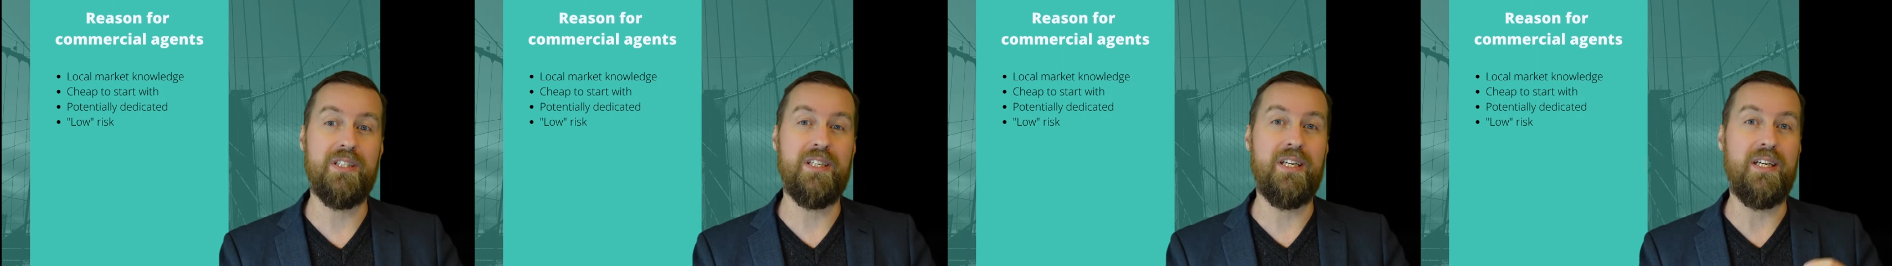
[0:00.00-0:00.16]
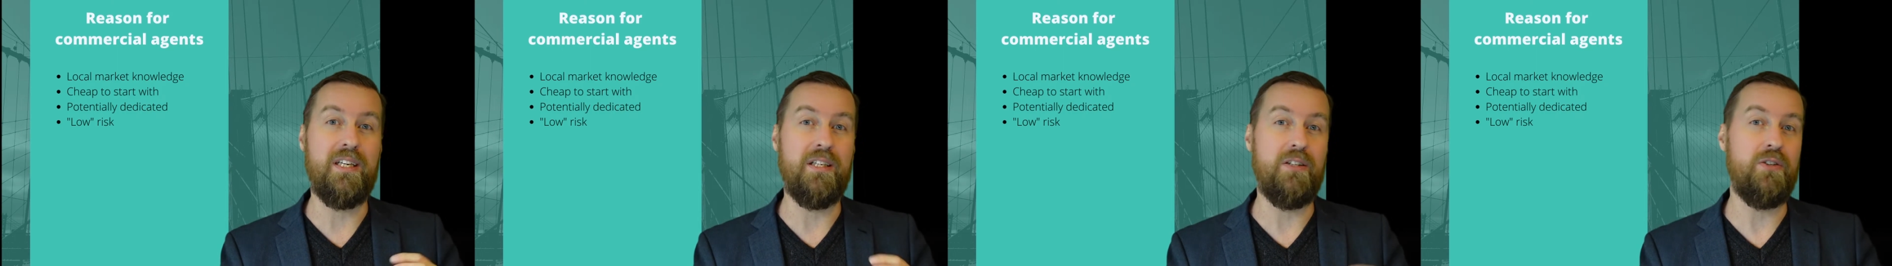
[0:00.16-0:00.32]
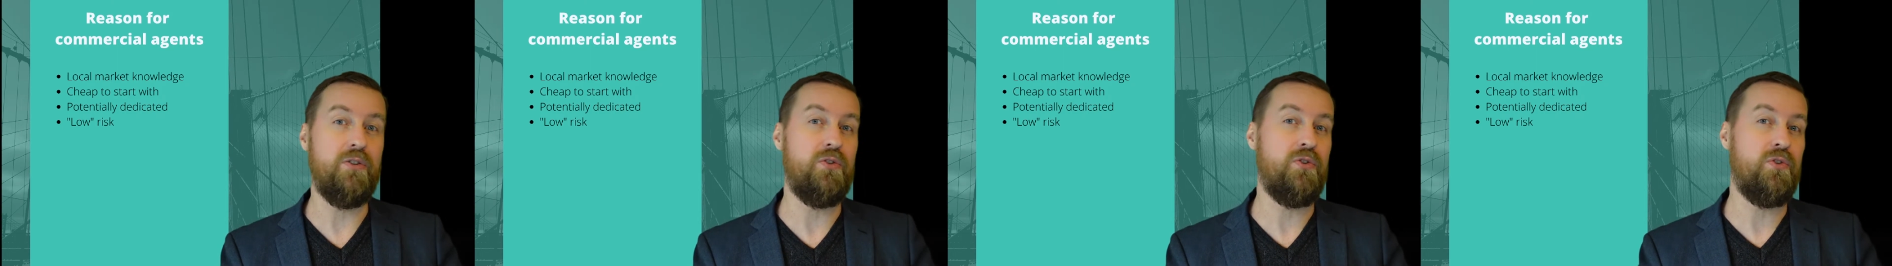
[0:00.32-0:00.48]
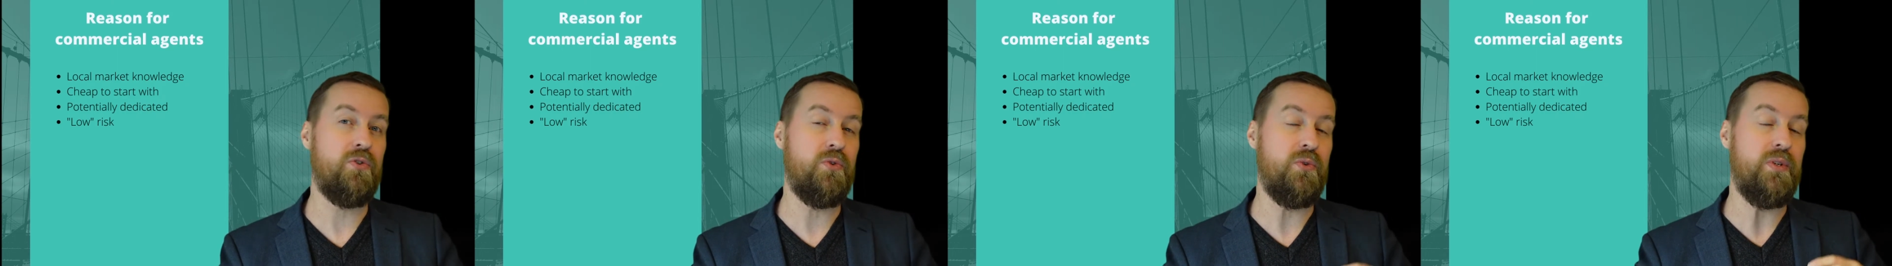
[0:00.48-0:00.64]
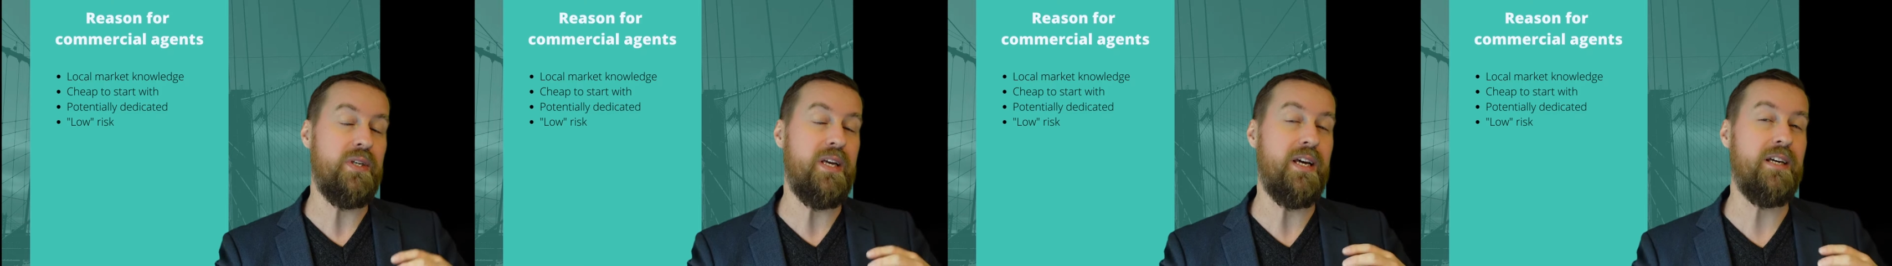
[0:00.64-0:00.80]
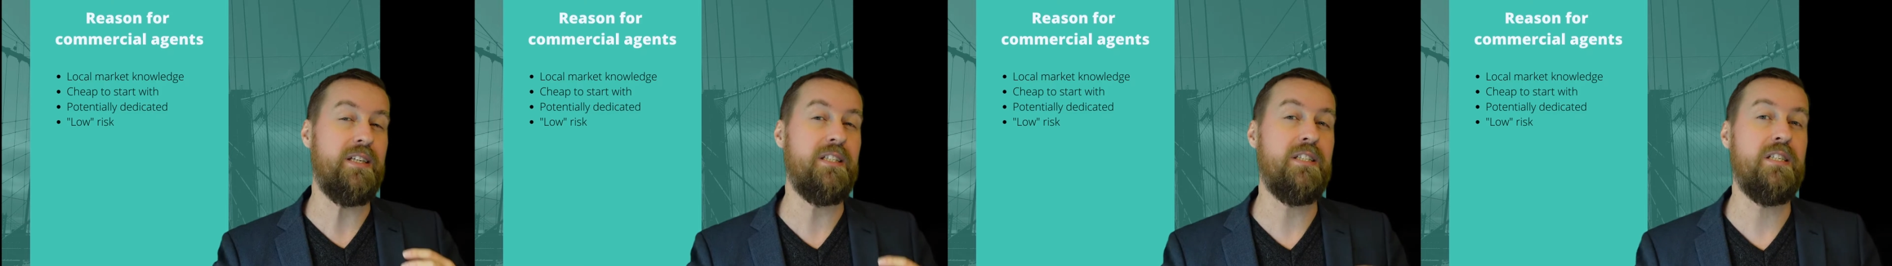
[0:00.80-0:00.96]
industry
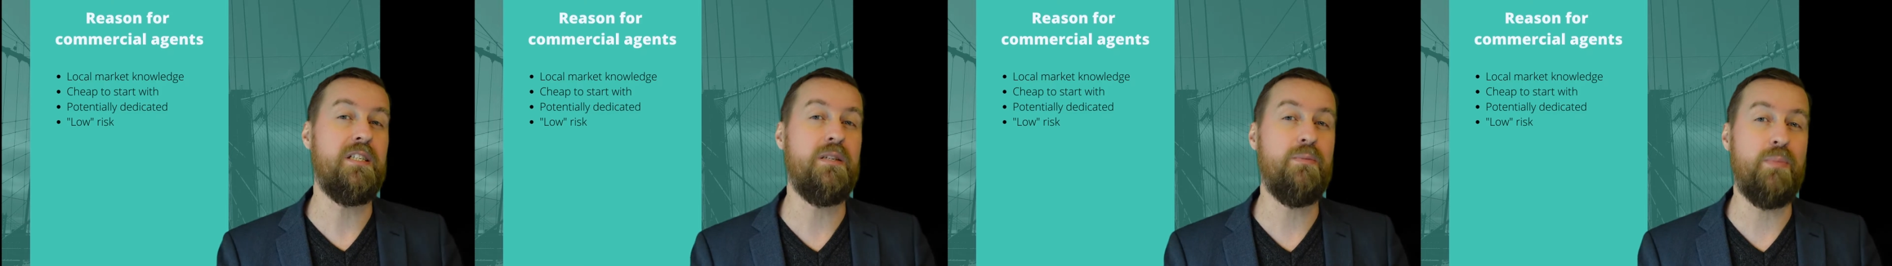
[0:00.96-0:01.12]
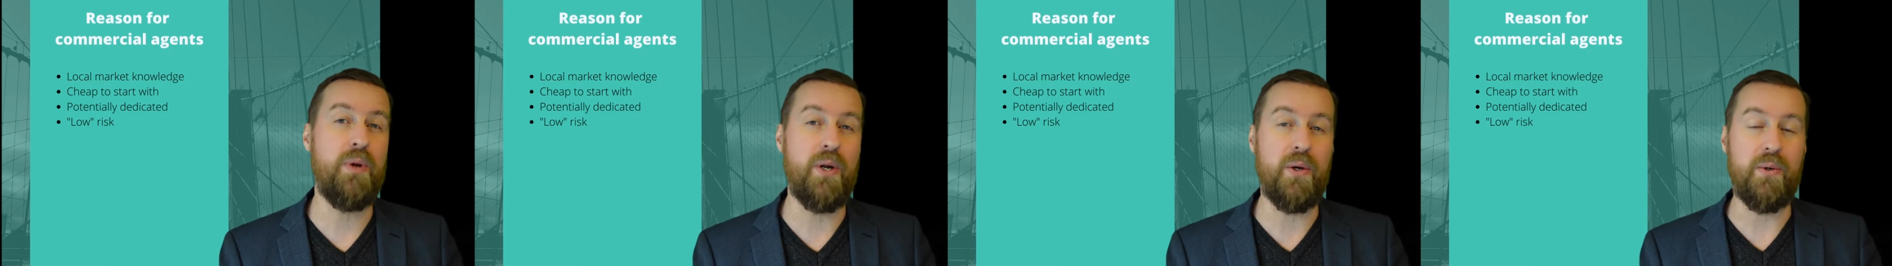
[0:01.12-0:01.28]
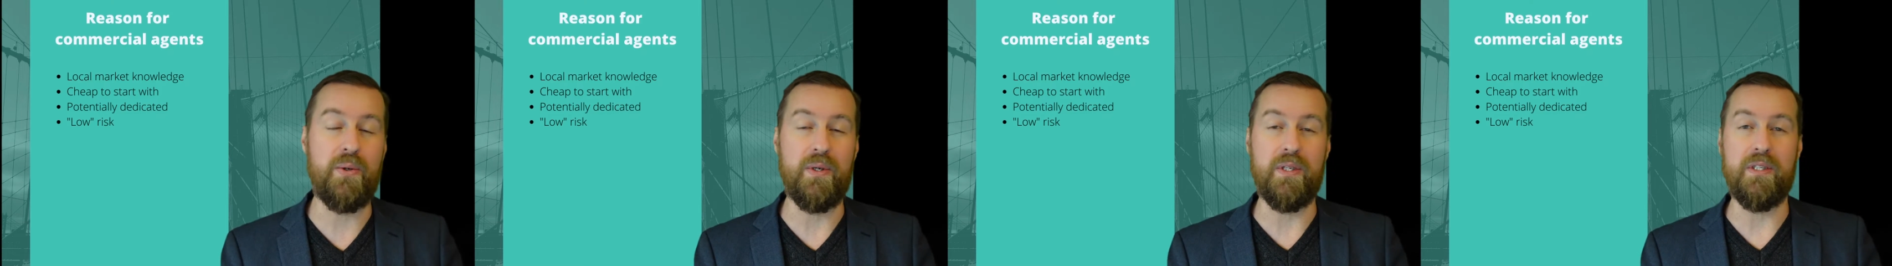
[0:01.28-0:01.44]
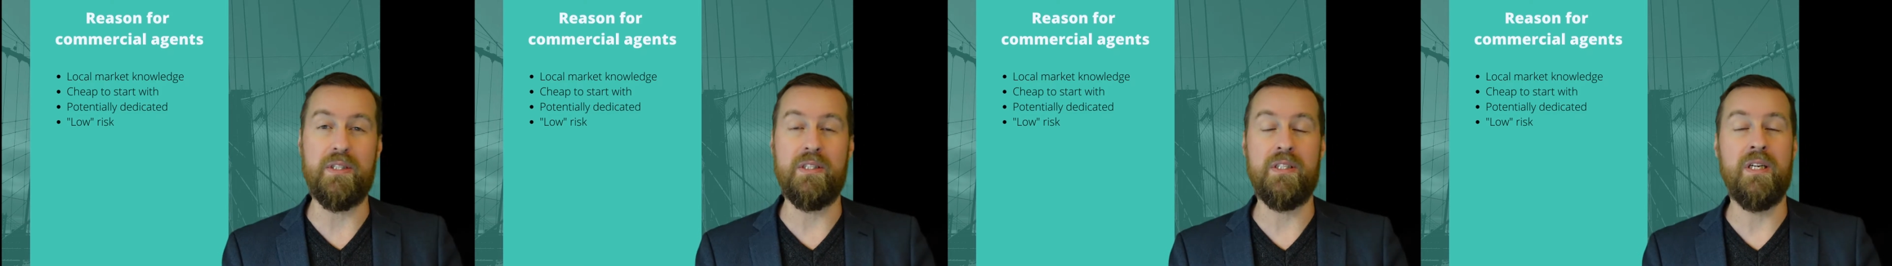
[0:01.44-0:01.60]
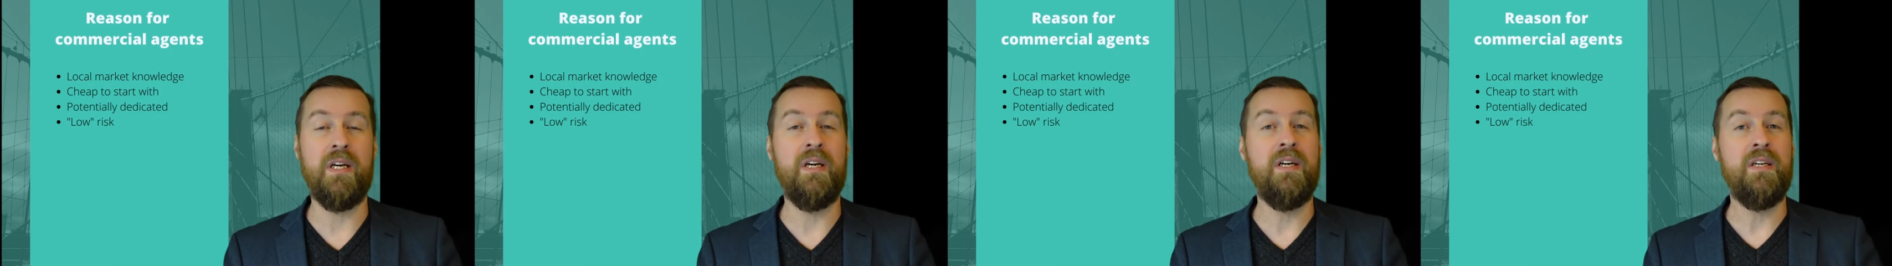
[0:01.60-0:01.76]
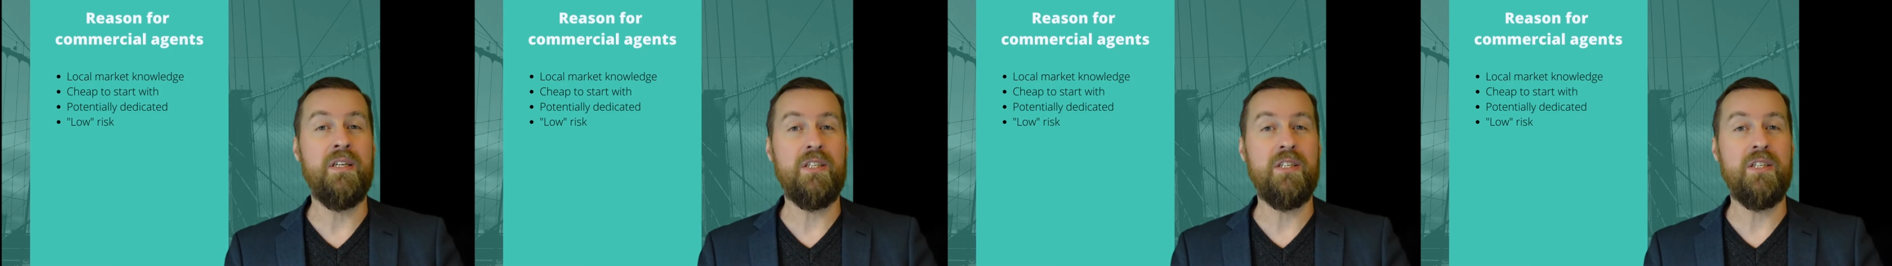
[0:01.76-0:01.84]
experience,